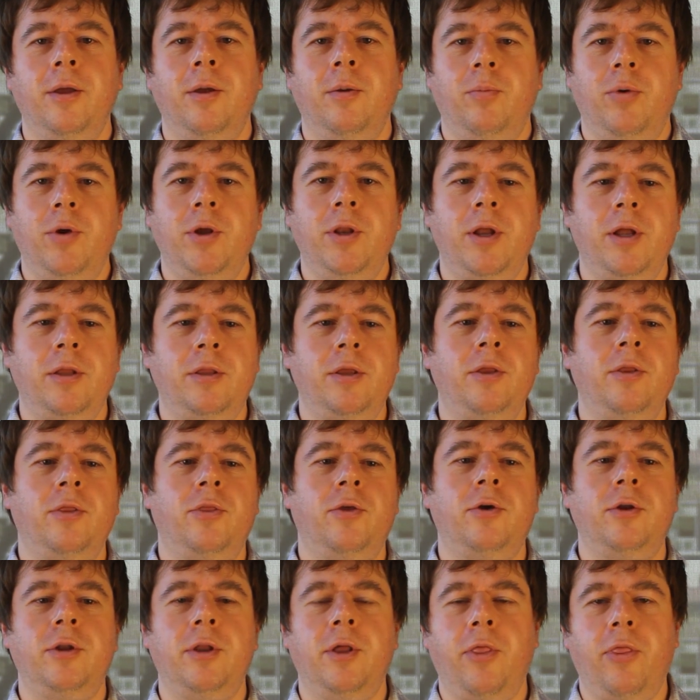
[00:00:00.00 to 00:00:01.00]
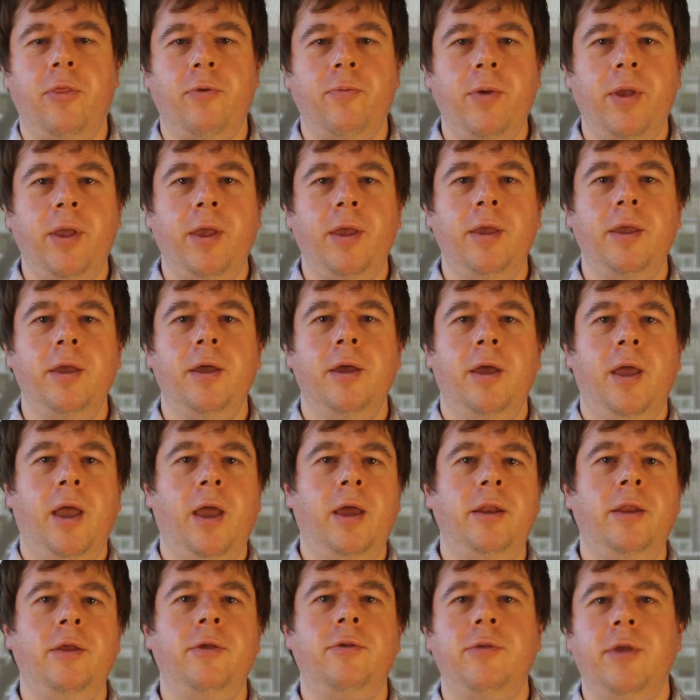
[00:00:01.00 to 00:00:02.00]
Pre-1933,
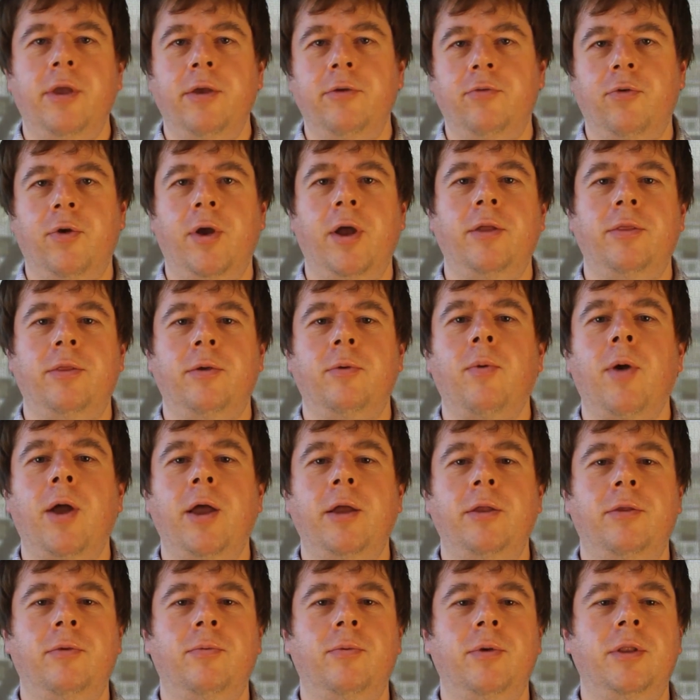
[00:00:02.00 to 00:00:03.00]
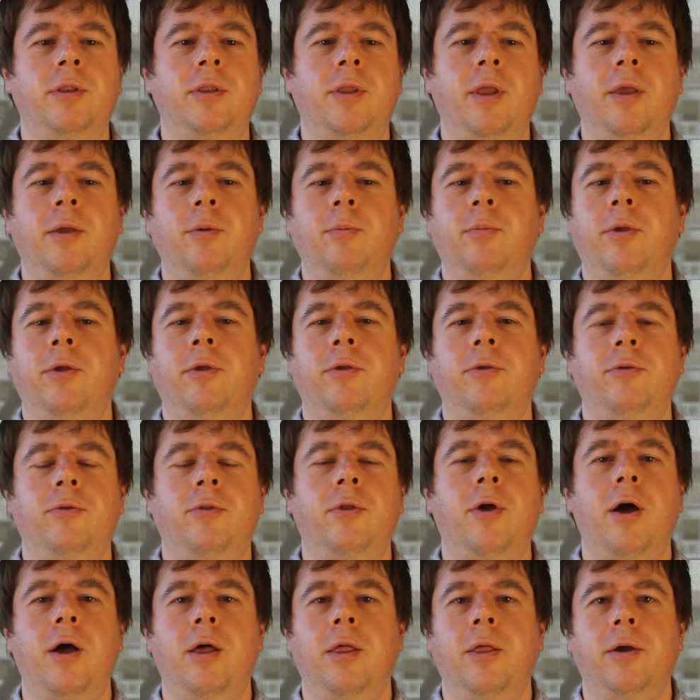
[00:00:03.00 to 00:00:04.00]
any saver had the right to redeem his
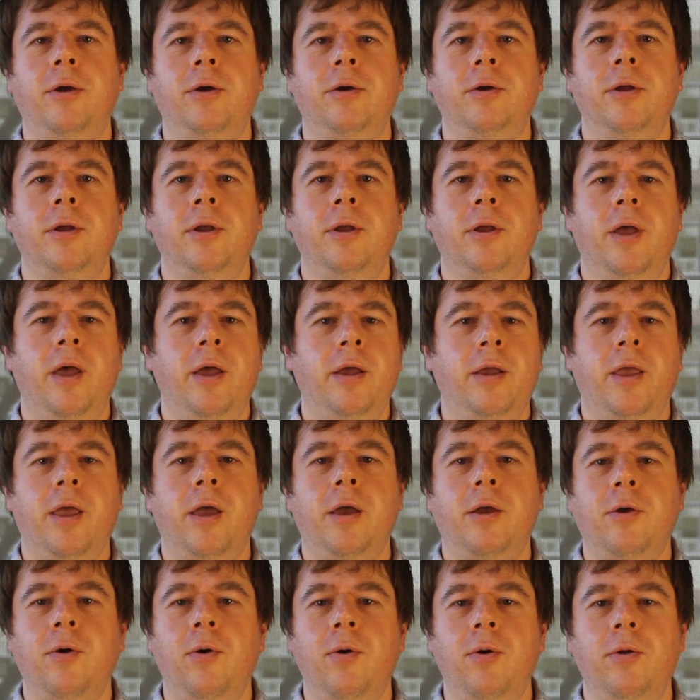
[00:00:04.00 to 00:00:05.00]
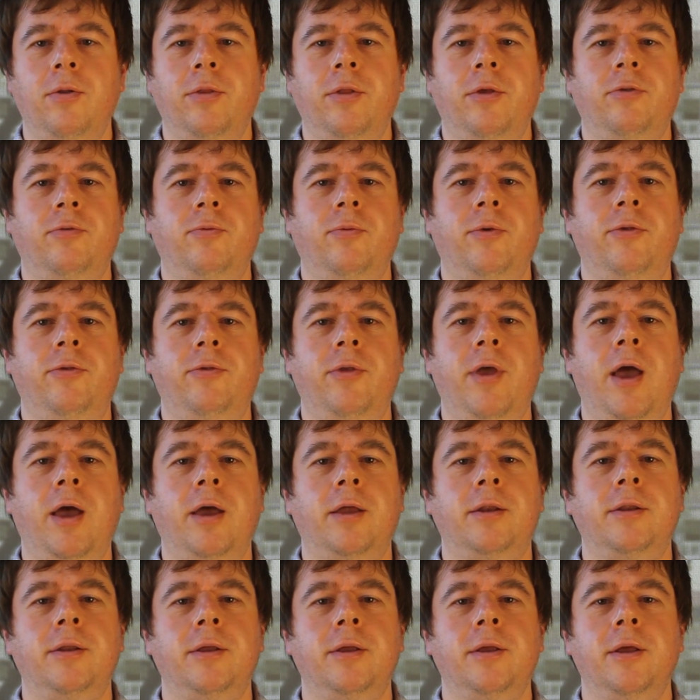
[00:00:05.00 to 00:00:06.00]
dollar and get gold, as we said.